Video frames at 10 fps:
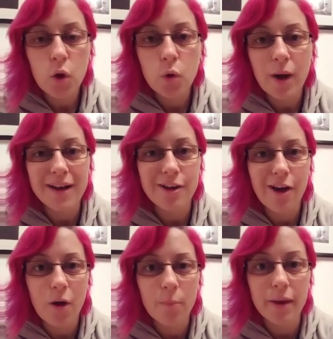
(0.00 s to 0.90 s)
Who are you
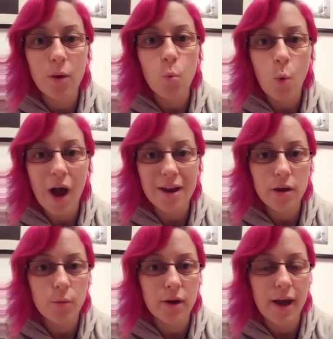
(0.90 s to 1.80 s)
helping? Why
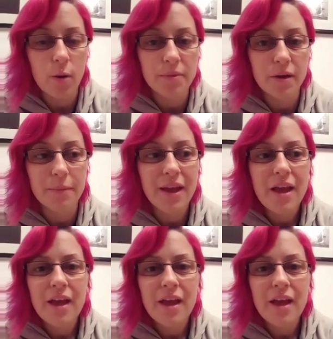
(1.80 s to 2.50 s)
do you want to help them?